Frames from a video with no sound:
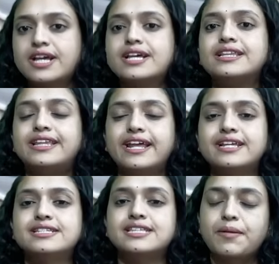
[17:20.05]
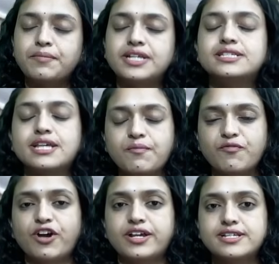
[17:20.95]
There is some in some
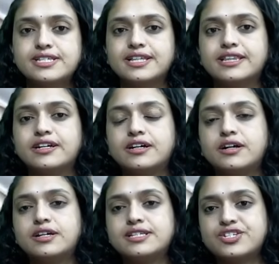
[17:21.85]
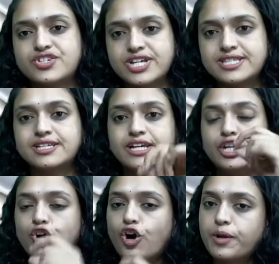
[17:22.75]
wires, the stress
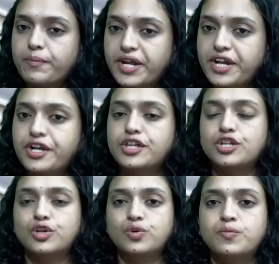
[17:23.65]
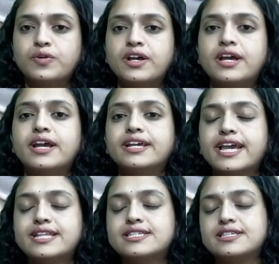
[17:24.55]
incorporated in the loop
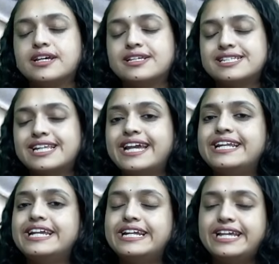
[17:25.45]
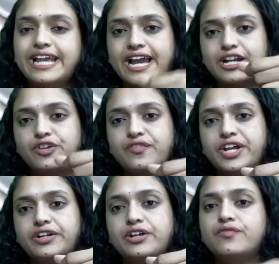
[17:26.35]
gets slightly deactivated
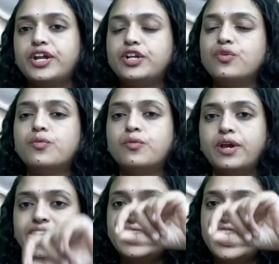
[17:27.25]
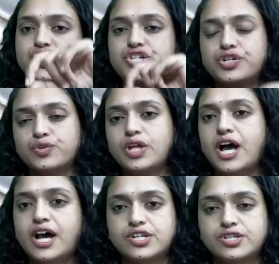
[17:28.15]
when you engage it into the
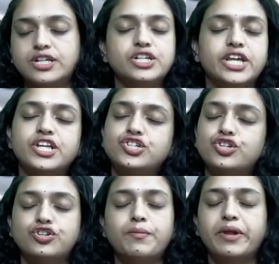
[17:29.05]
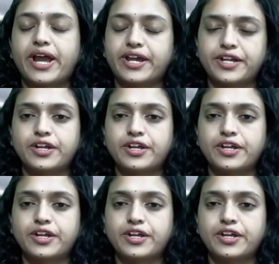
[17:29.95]
arch, engage it into the bracket.